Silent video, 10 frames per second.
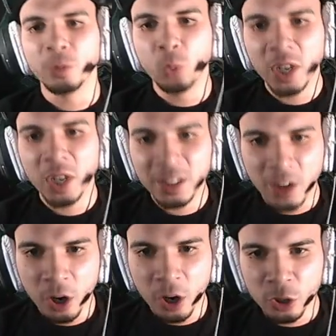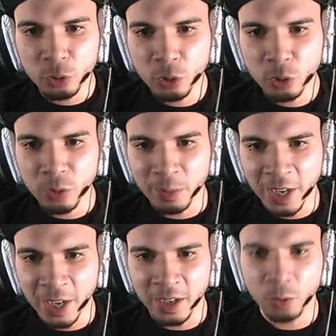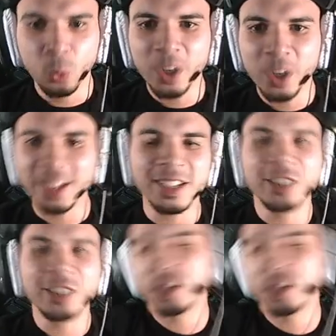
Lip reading: What are you doing, my guy? What is it?